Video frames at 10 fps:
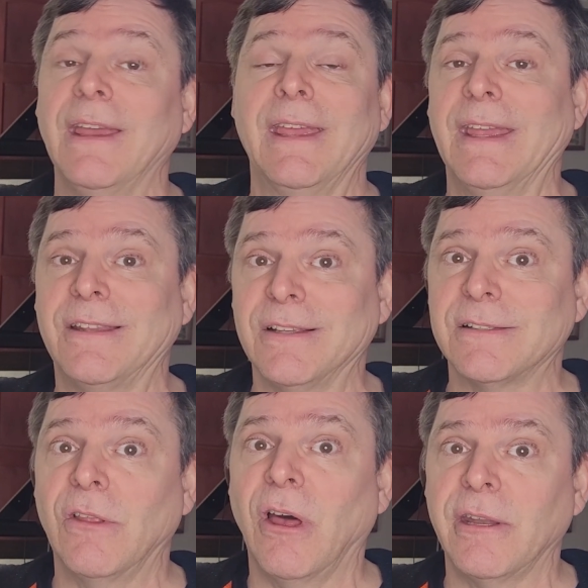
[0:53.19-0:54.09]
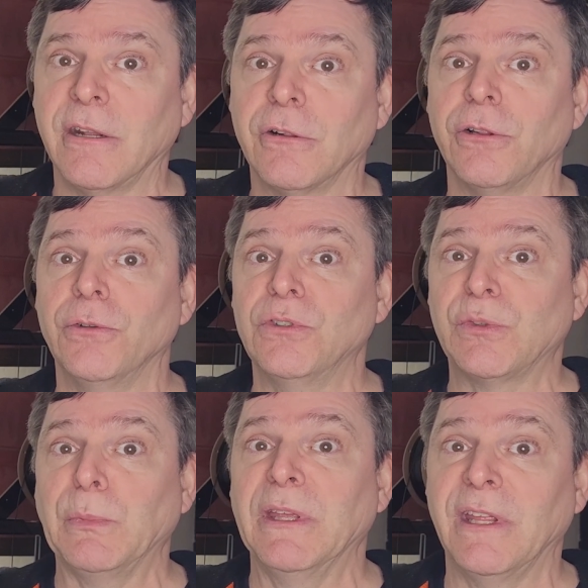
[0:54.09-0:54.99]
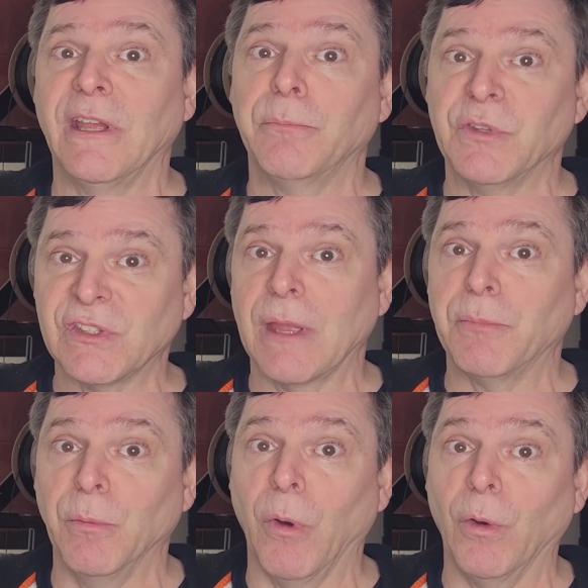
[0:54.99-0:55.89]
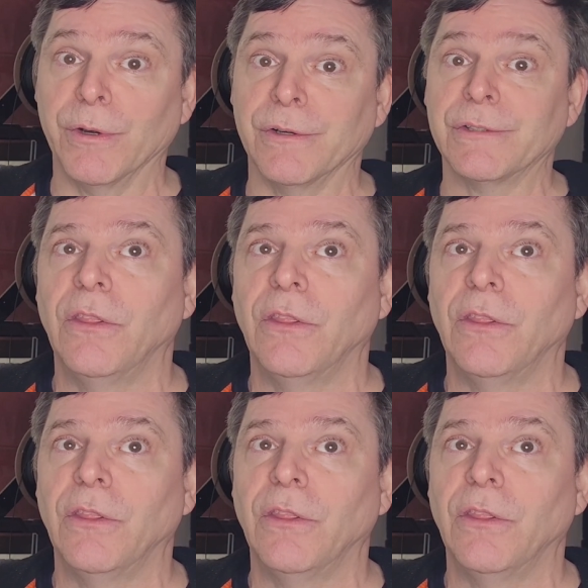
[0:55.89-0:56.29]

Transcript: It does not include speeding up the stepper motors.